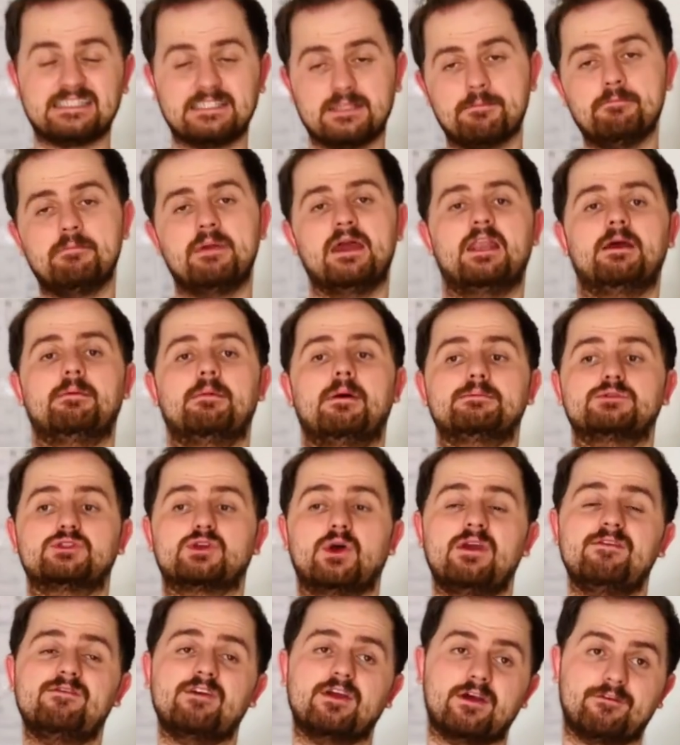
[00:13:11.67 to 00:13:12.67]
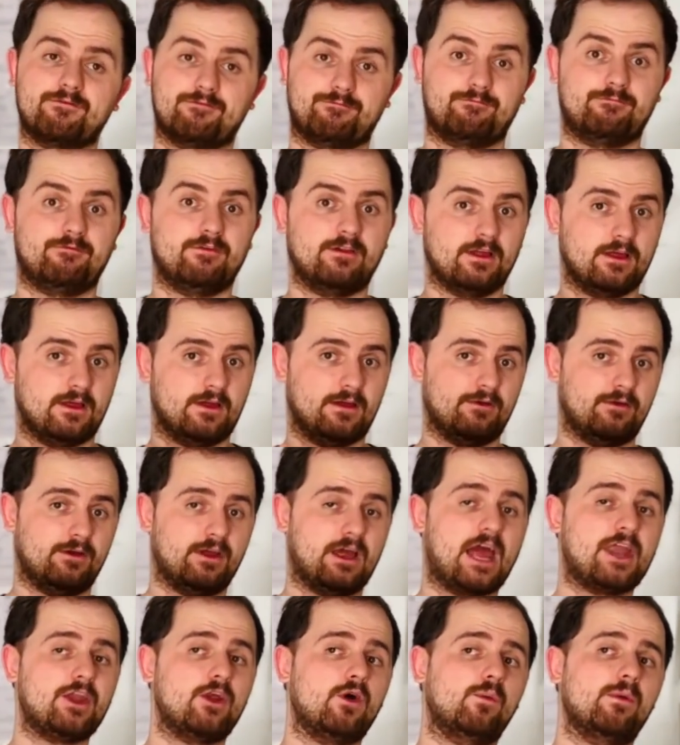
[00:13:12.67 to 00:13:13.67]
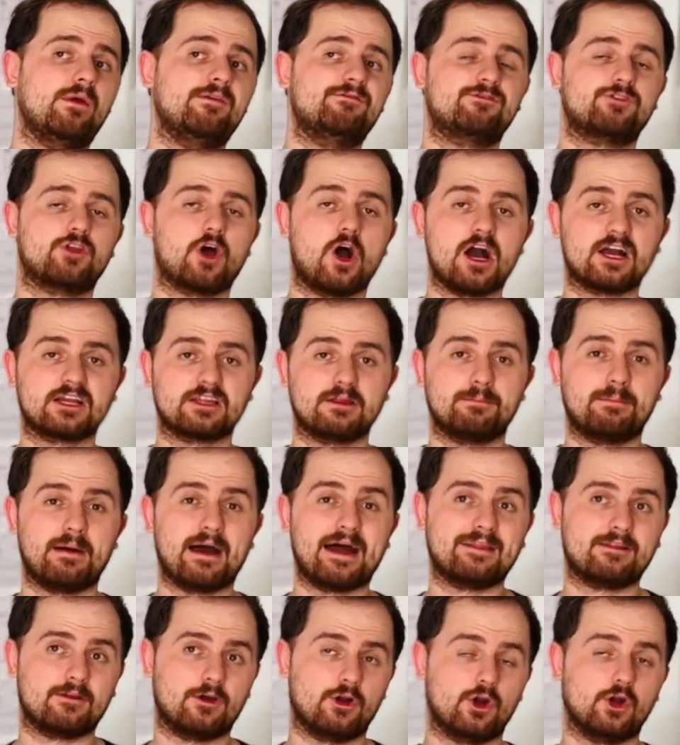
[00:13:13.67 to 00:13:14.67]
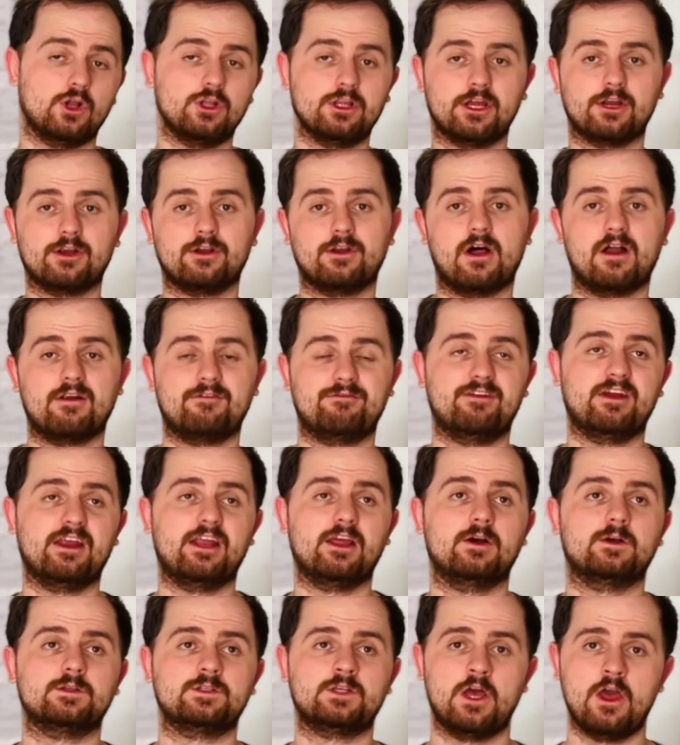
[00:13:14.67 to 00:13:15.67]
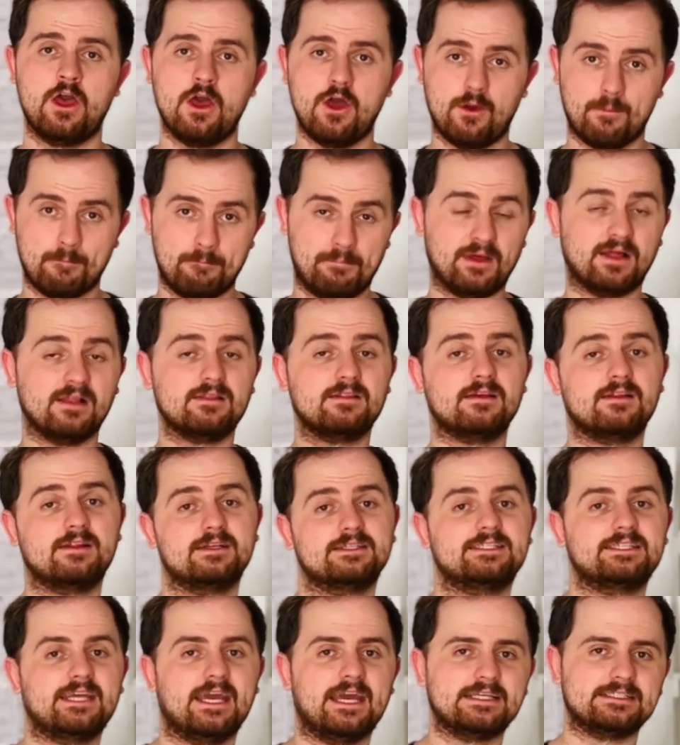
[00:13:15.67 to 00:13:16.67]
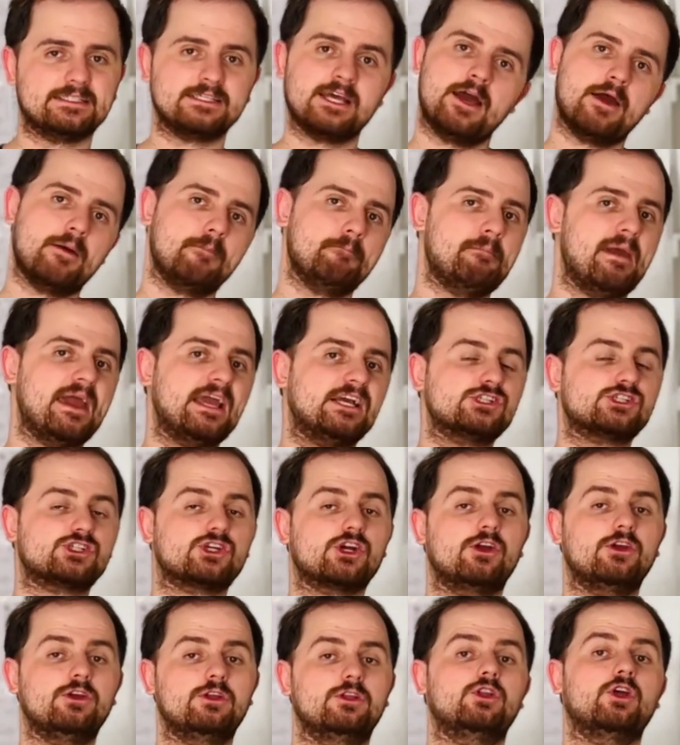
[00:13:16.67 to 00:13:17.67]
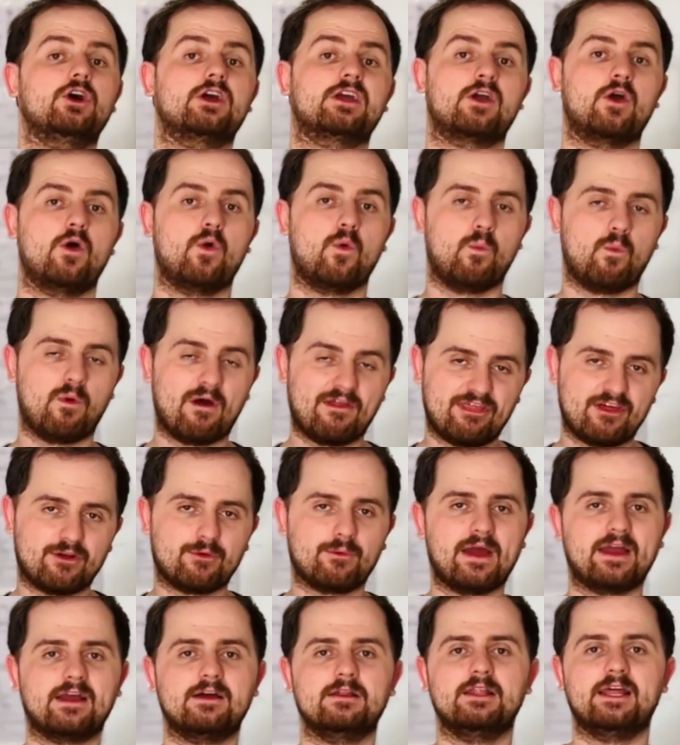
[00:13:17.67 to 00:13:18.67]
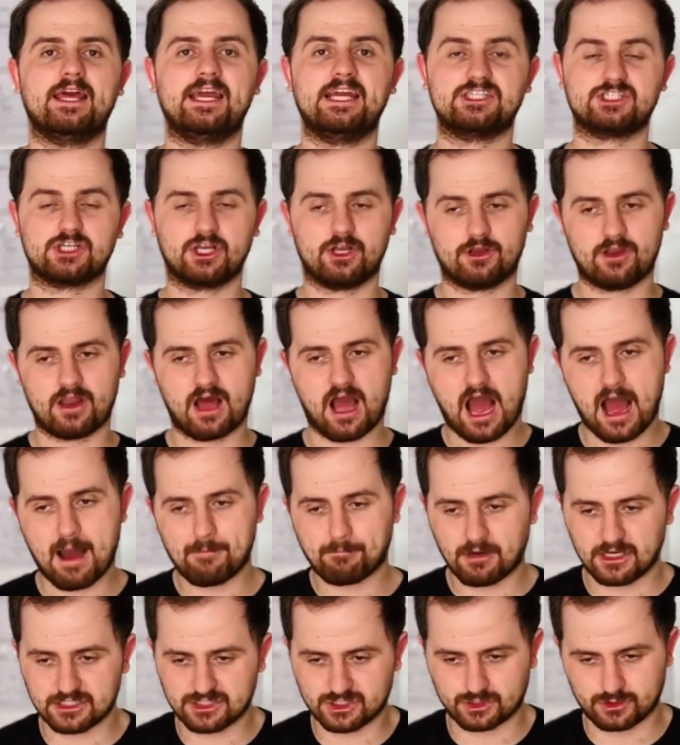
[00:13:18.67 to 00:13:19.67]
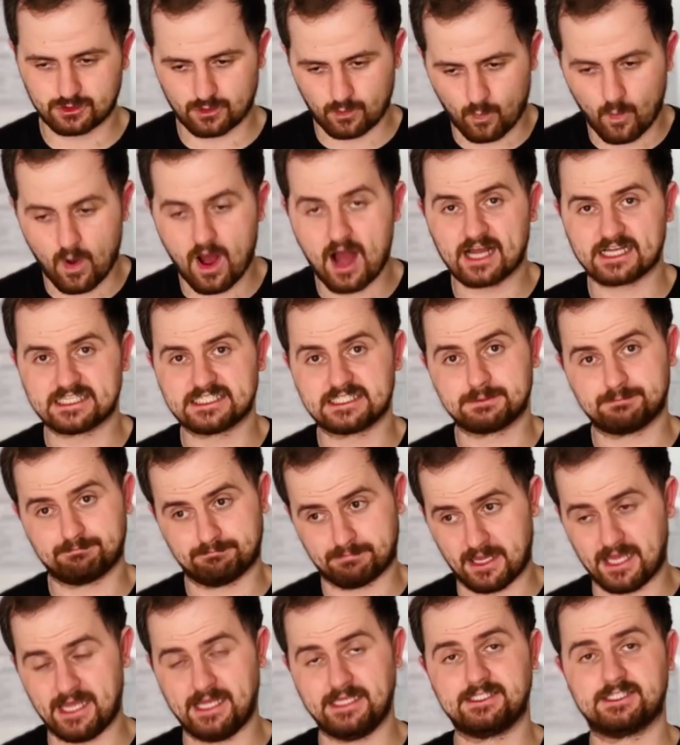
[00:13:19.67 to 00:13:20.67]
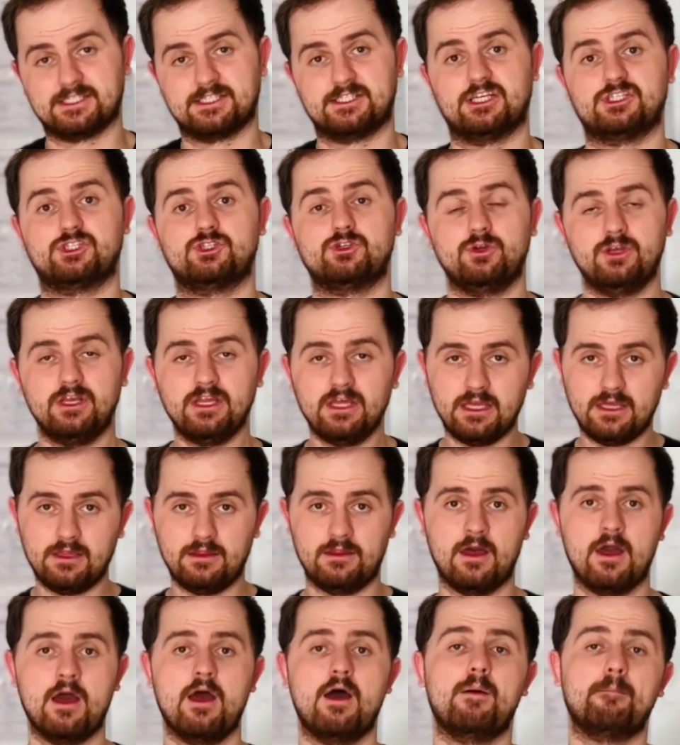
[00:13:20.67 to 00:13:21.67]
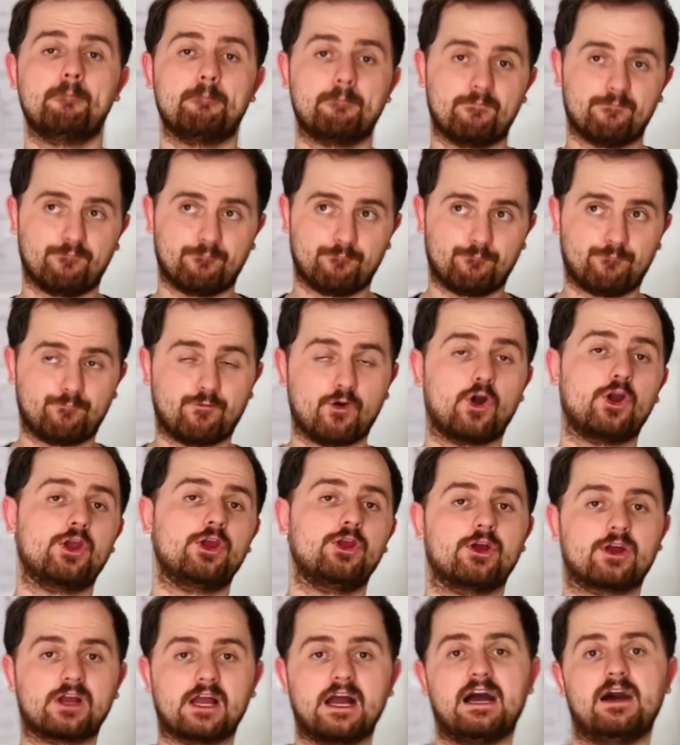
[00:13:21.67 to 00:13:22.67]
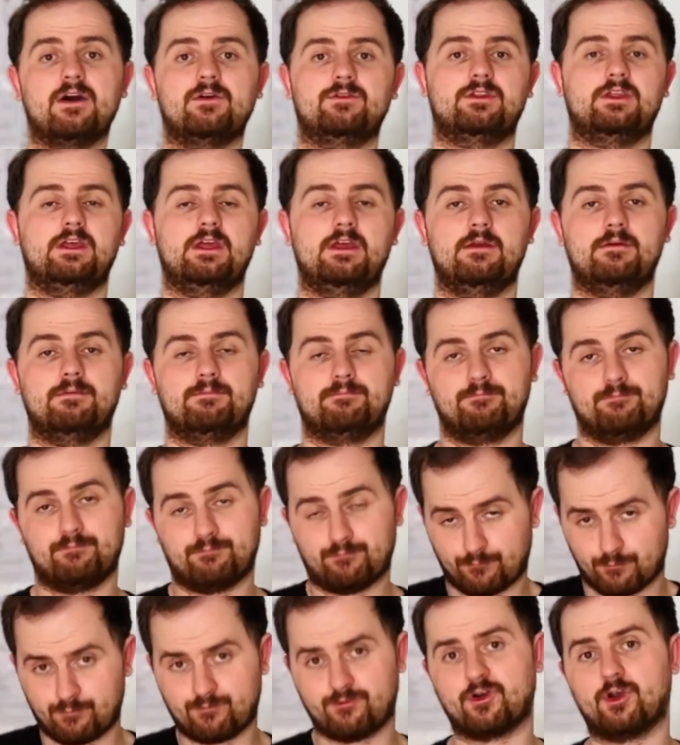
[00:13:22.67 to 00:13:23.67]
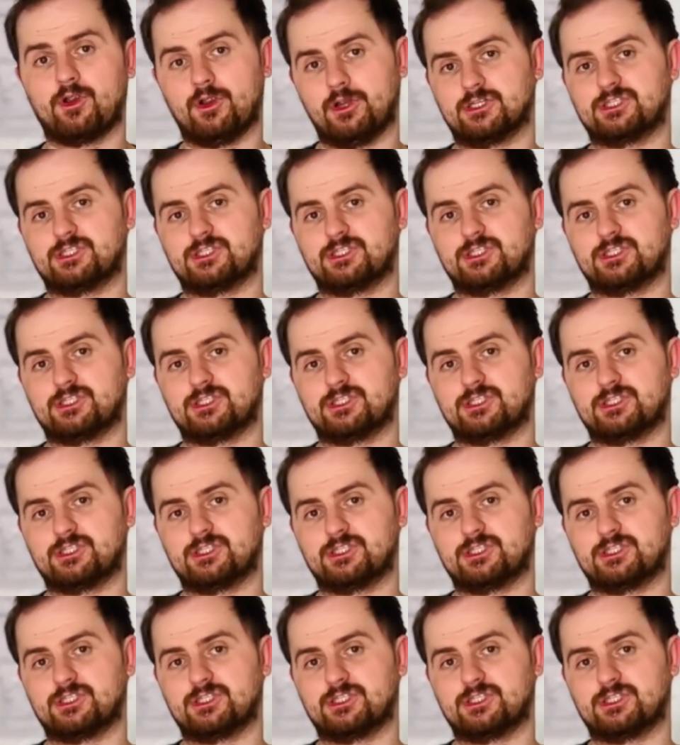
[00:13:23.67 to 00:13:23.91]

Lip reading: the minimum. So even if, I know we've talked about earlier in our videos, building the stands, make sure you look what the regulation on how much the walk space that you need for your county, for your